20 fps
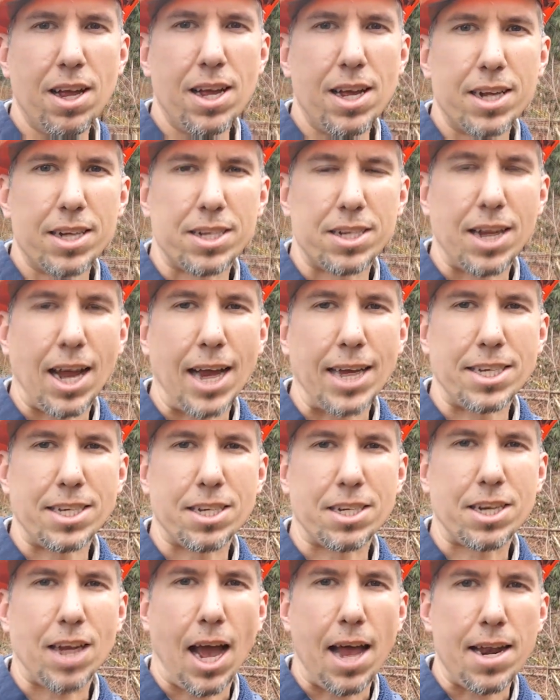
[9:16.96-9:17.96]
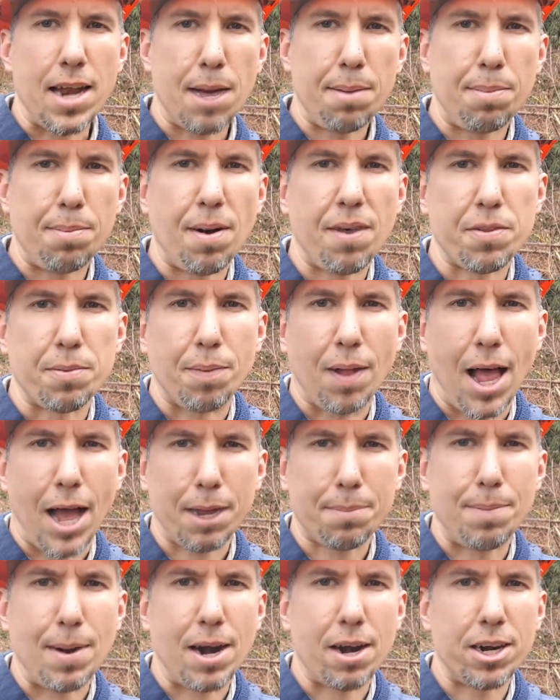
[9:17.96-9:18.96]
it's nice. It's gotten up above the
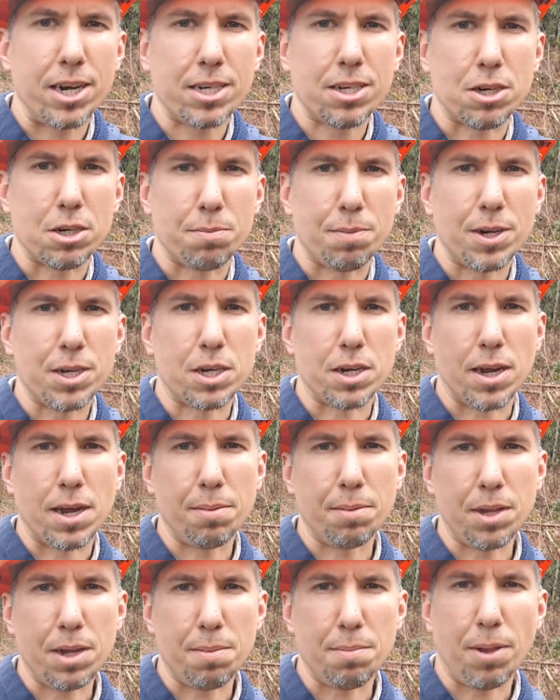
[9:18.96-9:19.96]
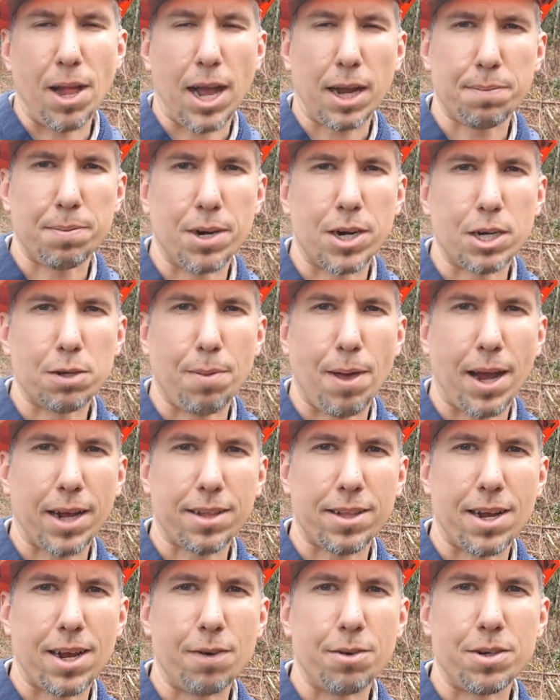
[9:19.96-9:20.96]
blackberries. There's a bunch of Himalayan blackberries back
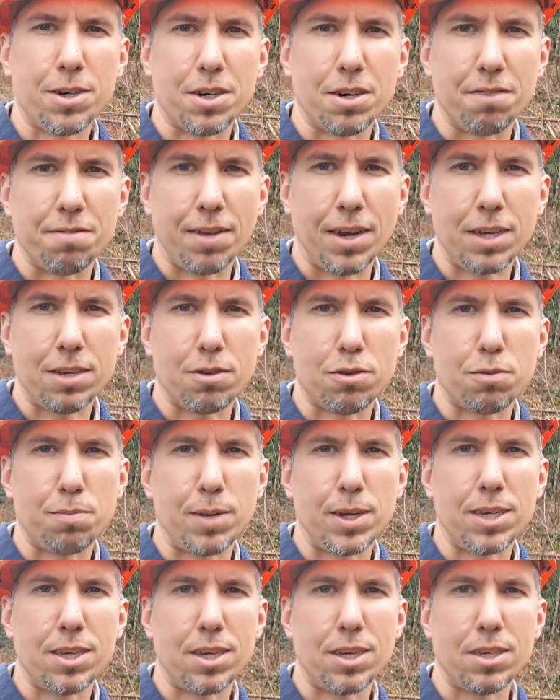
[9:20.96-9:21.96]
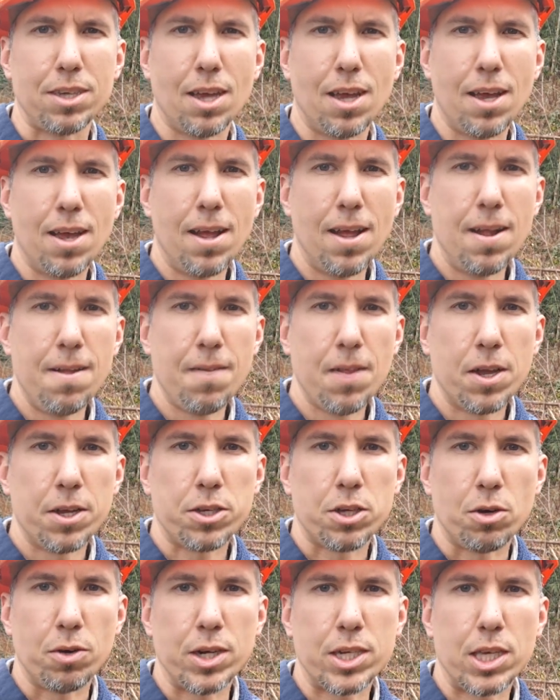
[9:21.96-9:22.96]
there, which are invasive species.
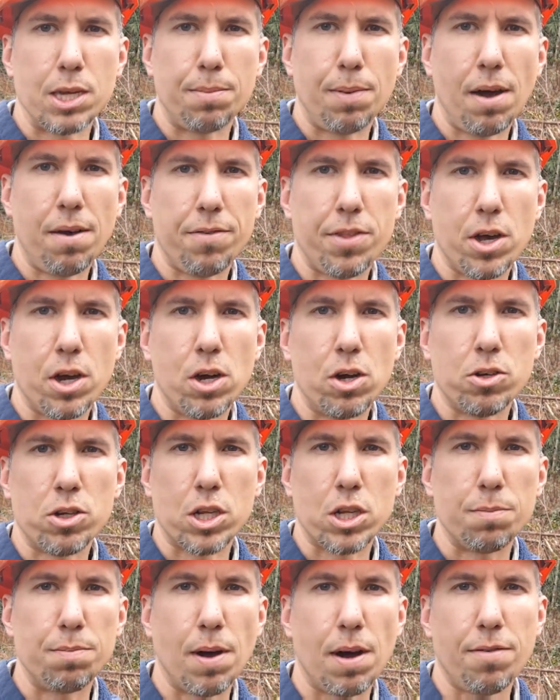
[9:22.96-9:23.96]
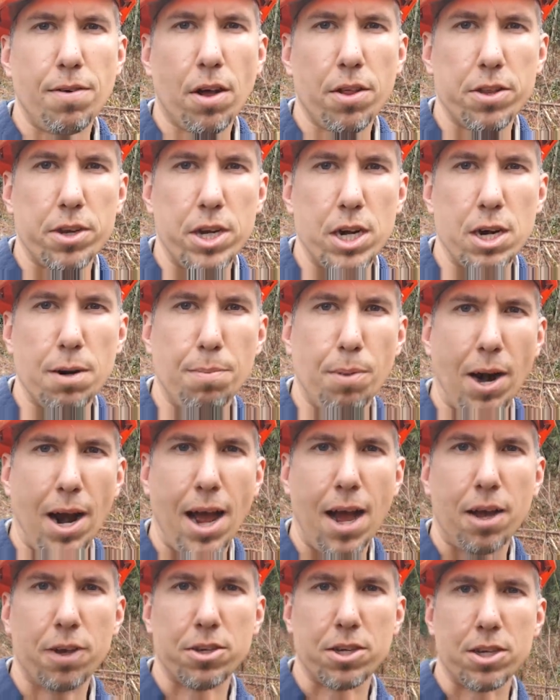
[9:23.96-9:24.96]
So it's above those. It's above all the deer
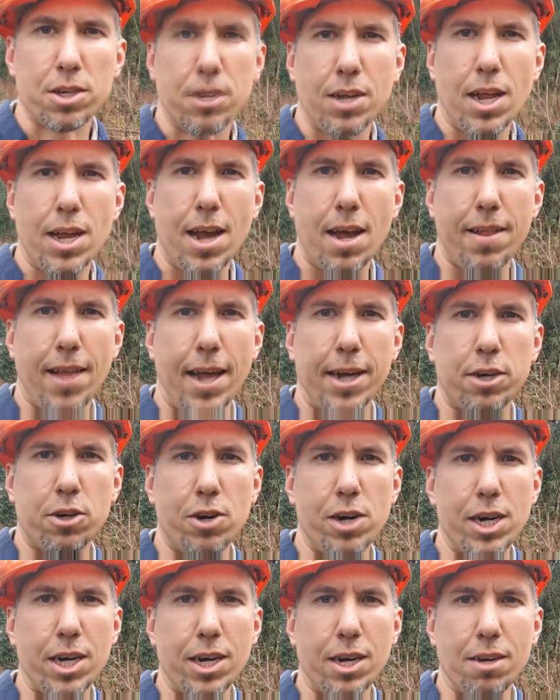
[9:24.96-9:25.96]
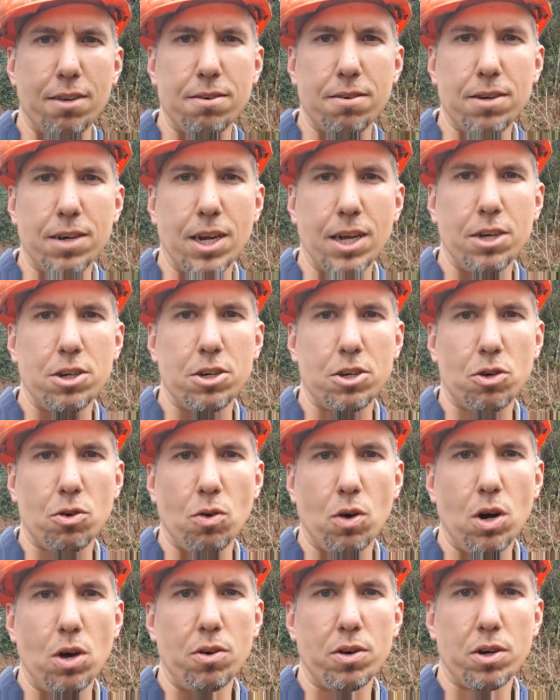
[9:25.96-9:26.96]
browse, and, and now that tree can, can just
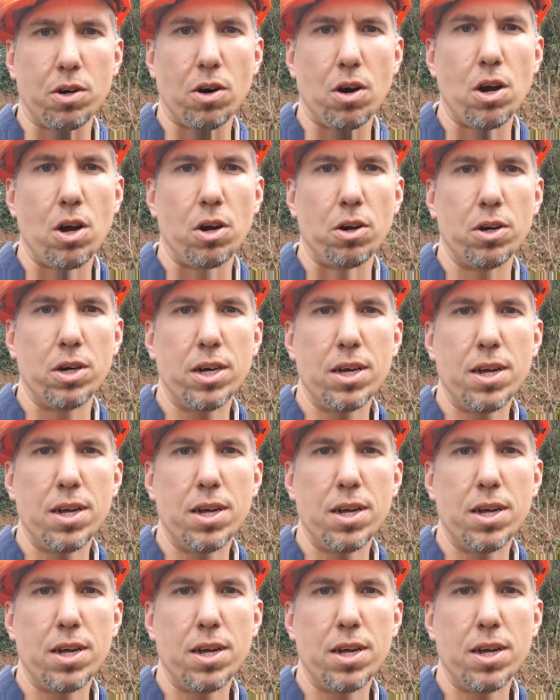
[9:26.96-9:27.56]
grow and grow.